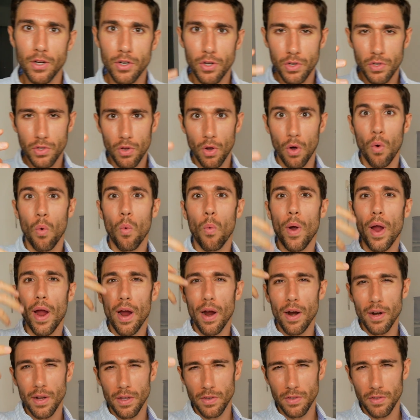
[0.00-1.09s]
and just
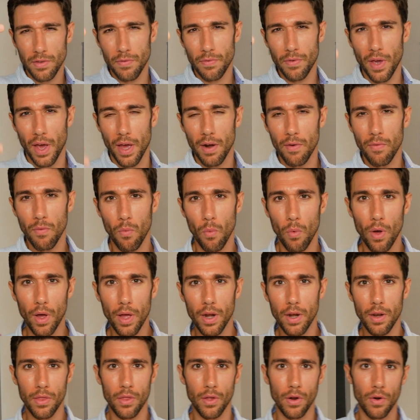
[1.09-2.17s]
awareness of kind of
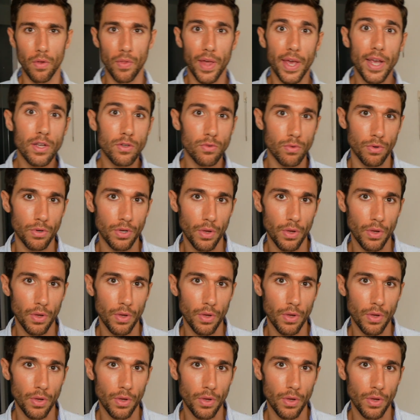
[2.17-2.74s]
what their legs were